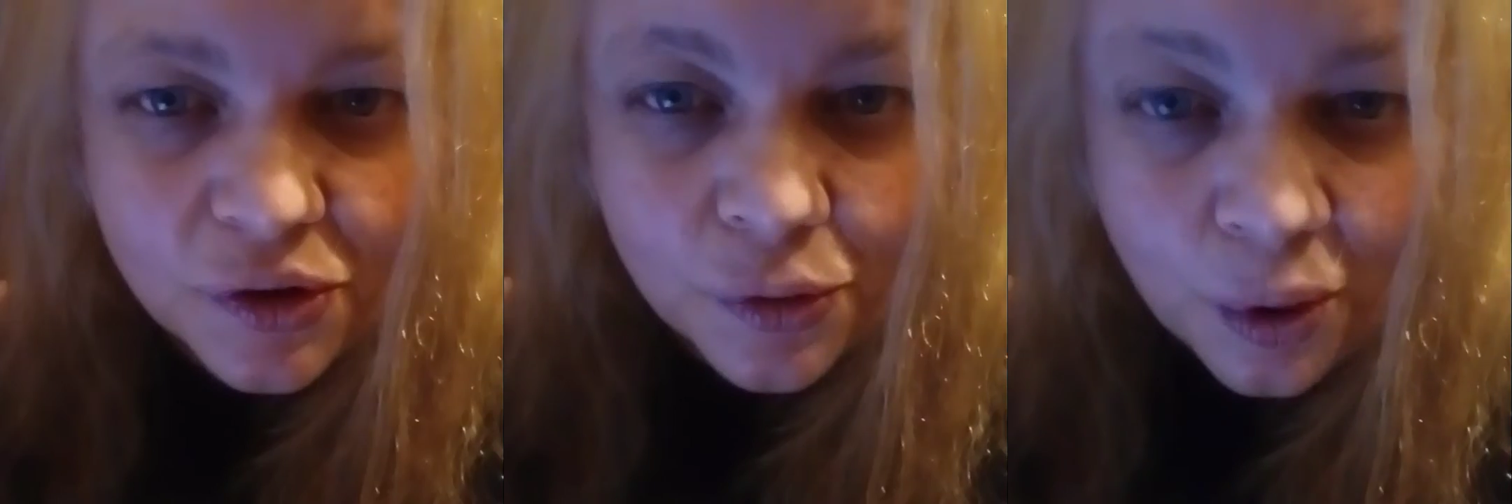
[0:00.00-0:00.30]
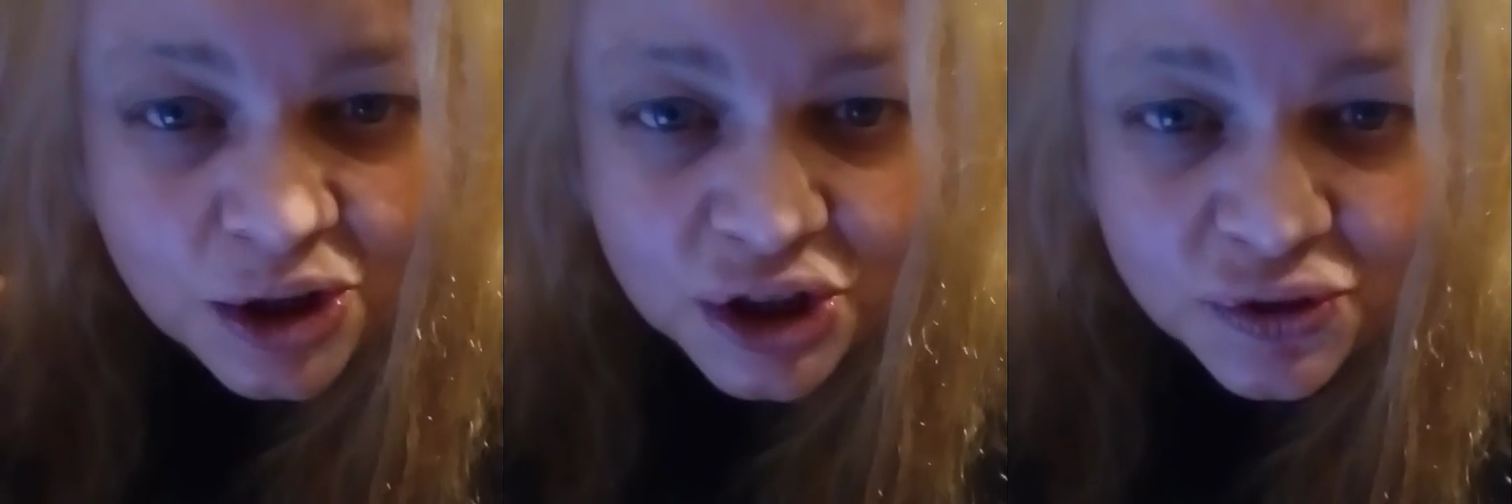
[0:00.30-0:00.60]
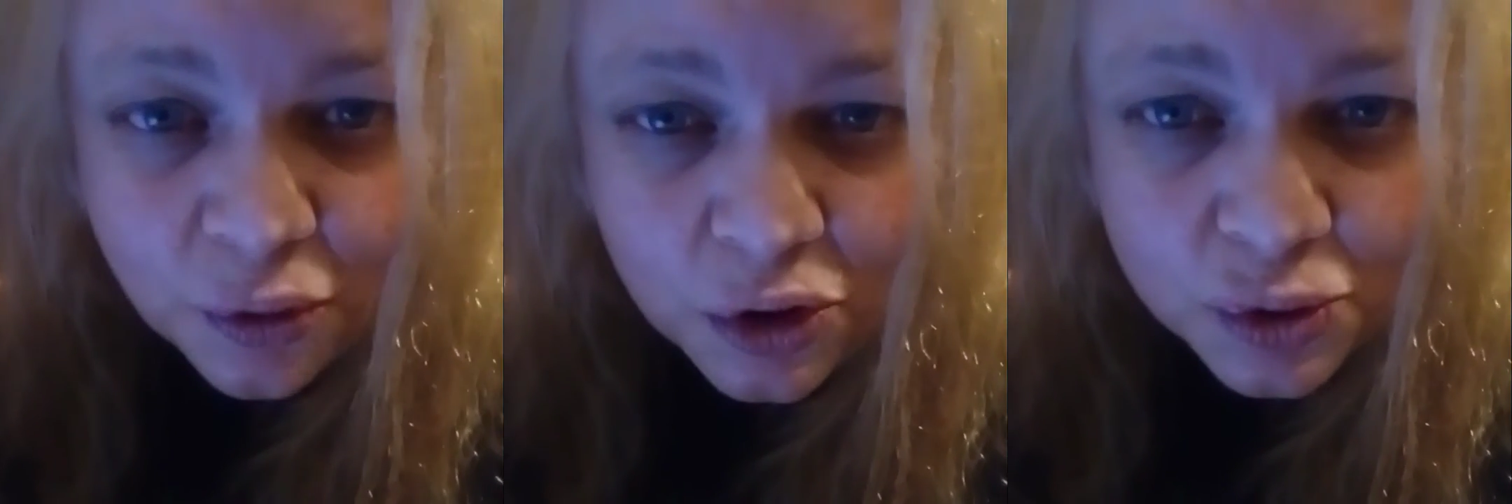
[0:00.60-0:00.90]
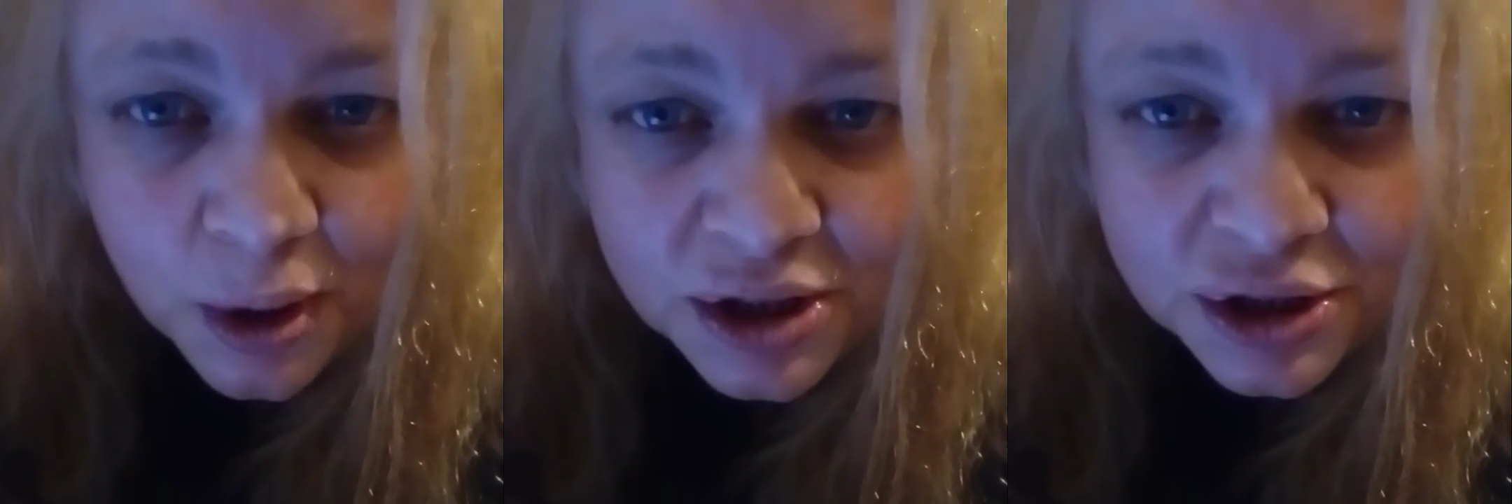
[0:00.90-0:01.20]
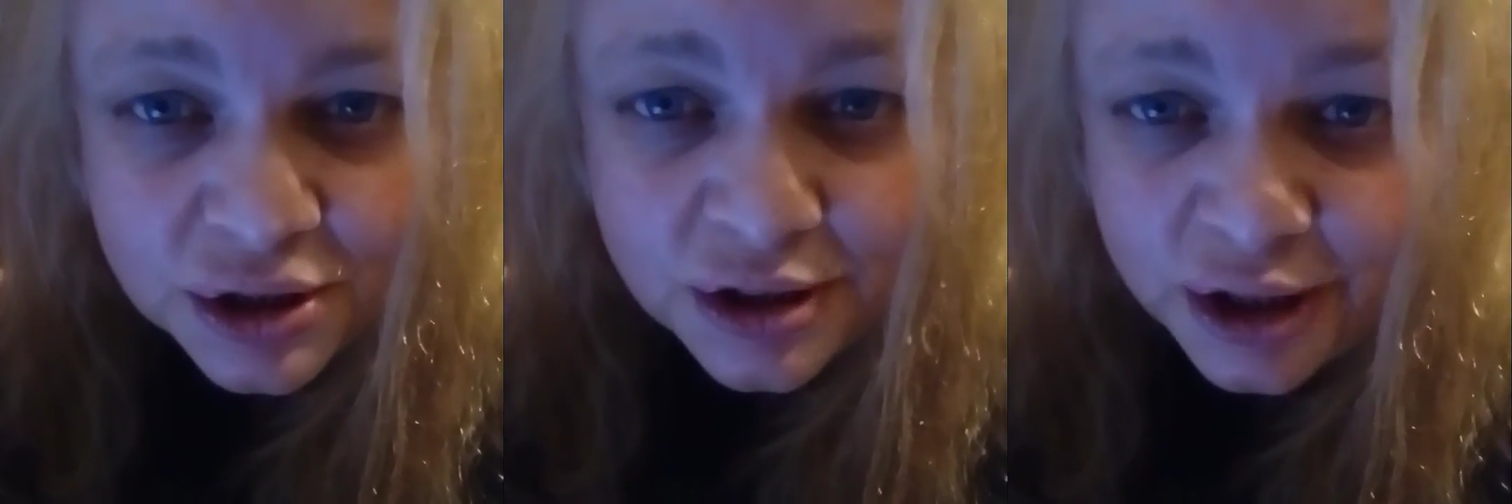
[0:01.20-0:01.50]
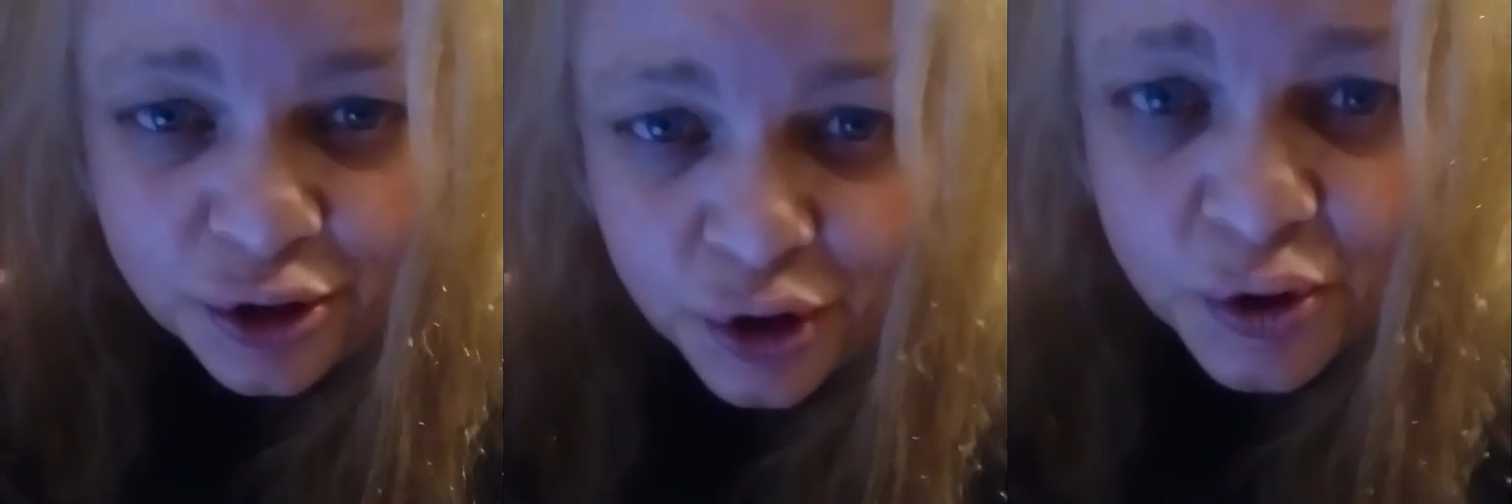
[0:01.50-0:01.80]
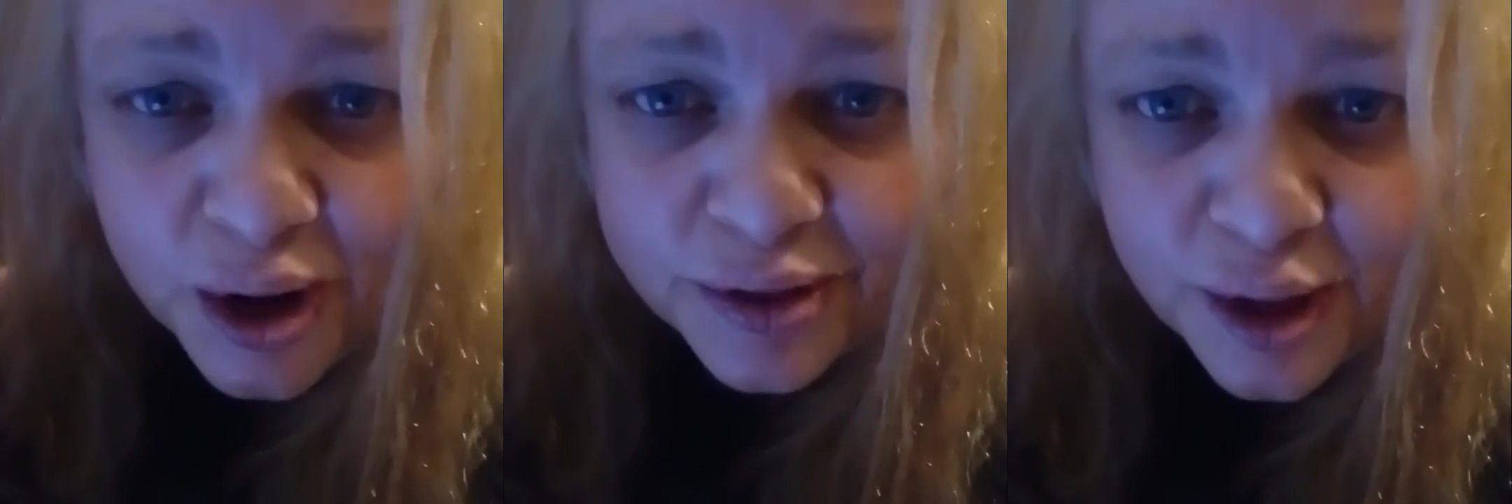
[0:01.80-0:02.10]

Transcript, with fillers: questions, false questions, and you correct